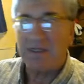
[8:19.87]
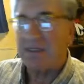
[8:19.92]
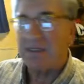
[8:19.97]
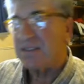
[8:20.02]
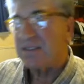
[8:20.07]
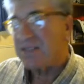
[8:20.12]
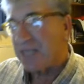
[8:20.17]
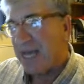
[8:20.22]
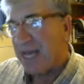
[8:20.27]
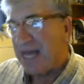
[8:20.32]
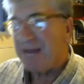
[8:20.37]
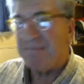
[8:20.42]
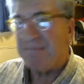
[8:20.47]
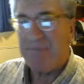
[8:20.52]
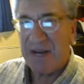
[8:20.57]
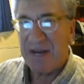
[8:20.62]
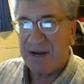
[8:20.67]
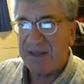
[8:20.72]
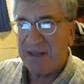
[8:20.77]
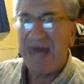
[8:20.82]
So kind of
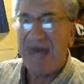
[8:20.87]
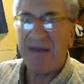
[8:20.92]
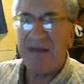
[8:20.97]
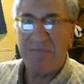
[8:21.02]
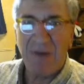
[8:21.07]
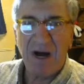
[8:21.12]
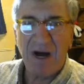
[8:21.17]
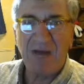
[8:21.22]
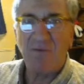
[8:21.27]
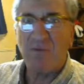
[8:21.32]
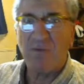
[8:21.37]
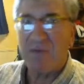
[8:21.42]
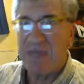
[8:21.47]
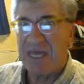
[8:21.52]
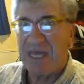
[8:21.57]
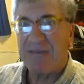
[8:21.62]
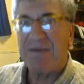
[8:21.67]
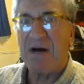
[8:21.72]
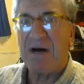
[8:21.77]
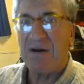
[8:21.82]
bear that in mind when we think
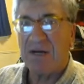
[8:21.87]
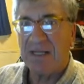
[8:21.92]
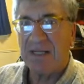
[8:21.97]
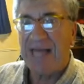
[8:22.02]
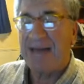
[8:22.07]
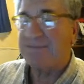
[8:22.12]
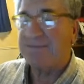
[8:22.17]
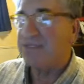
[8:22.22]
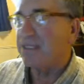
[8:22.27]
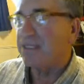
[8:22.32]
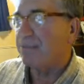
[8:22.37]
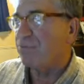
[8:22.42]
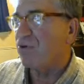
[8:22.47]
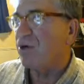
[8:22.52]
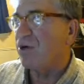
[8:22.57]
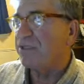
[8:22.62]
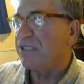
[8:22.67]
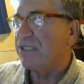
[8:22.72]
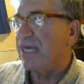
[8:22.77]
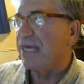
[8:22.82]
about collapse of the
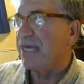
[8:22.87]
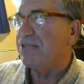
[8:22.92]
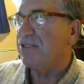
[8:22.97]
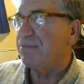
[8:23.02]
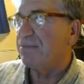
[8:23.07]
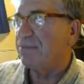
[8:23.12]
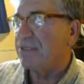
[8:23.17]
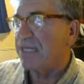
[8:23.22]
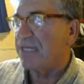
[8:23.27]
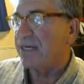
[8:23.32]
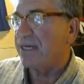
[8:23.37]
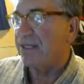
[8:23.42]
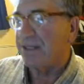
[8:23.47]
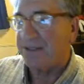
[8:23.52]
Bronze Age in particular.